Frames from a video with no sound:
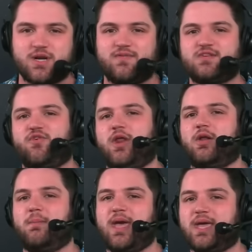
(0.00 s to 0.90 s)
of this video
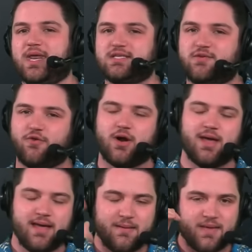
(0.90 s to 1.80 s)
to make it easy for you
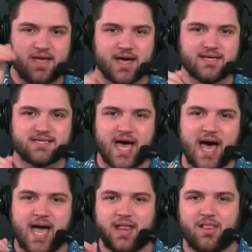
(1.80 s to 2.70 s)
because
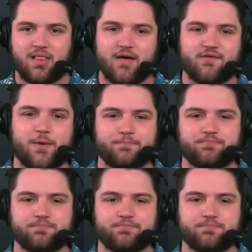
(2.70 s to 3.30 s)
I love you.